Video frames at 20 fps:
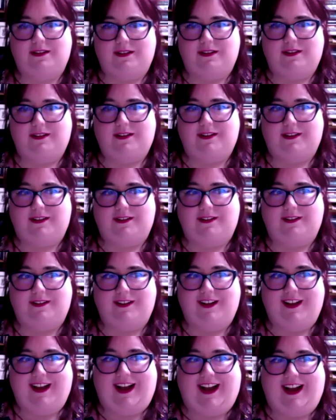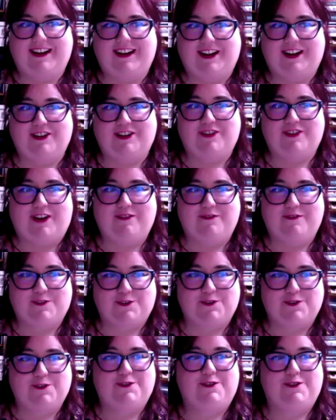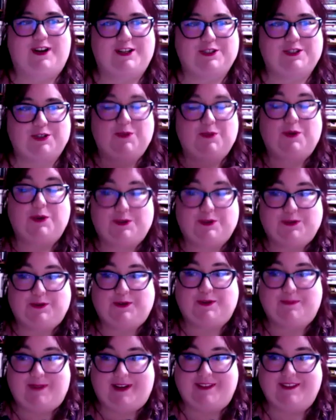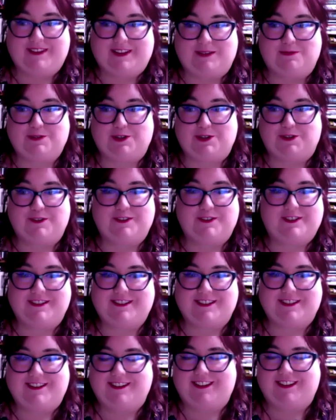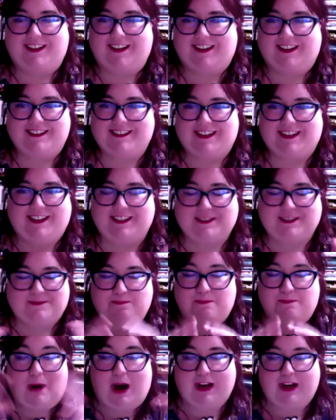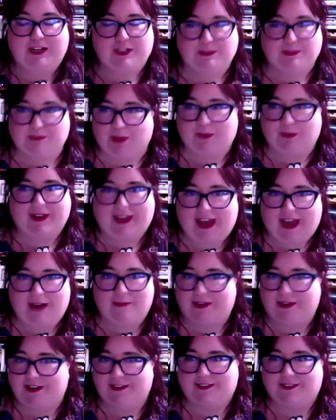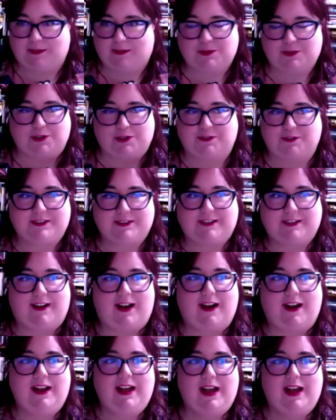Yeah. And I do want to talk about the subgenres because they're, like I say, it's mind-blowing how many subgenres there are.